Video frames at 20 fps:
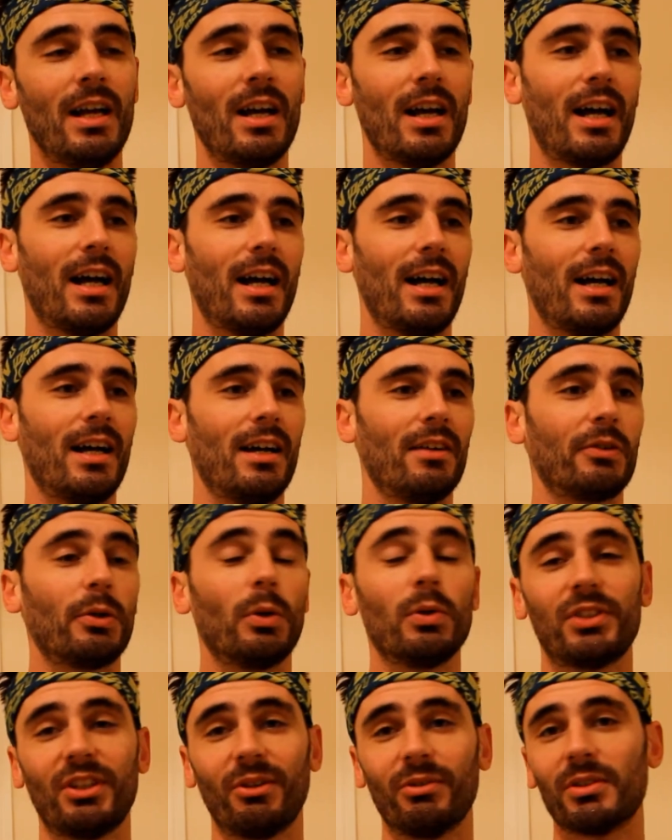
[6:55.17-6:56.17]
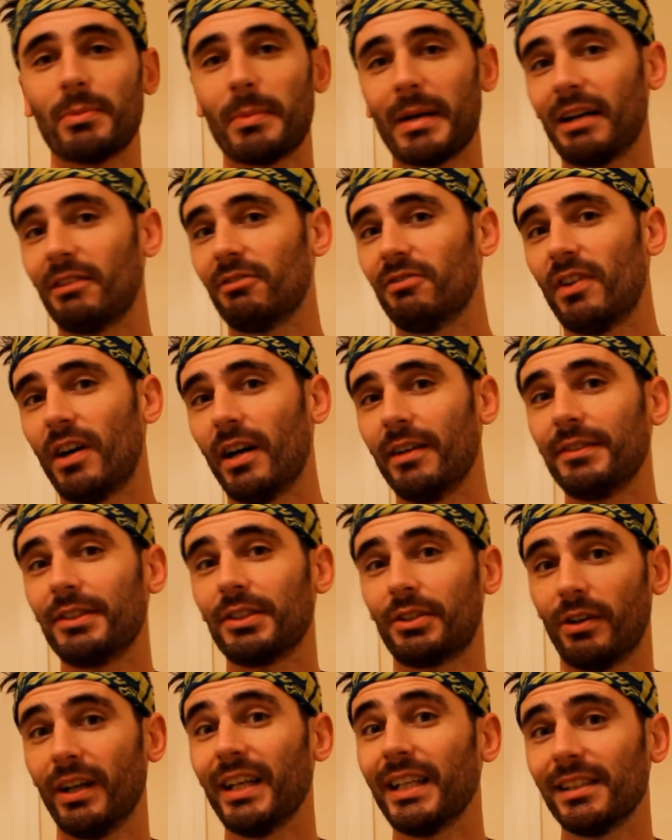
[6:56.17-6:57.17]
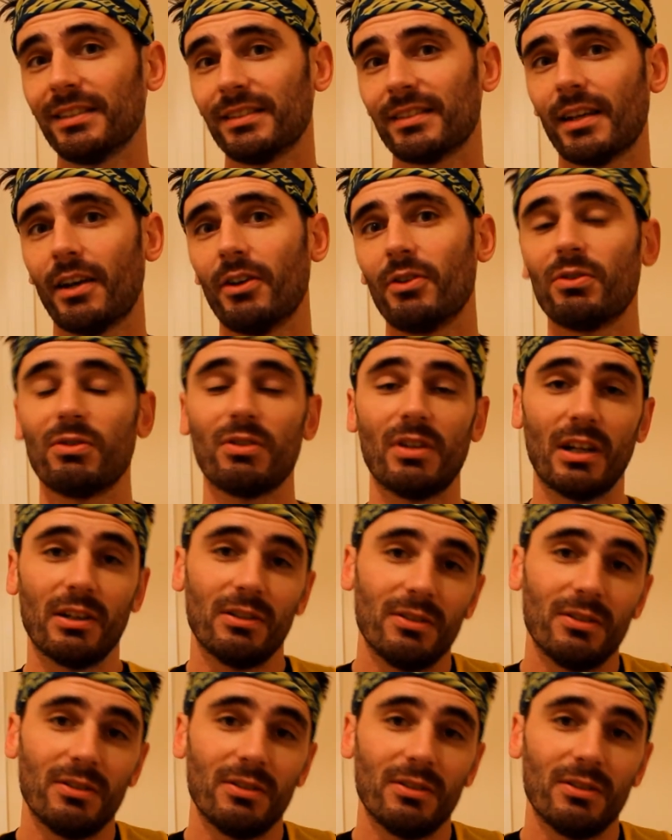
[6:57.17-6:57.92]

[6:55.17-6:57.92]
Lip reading: Of course it was about 5 degrees, so you know,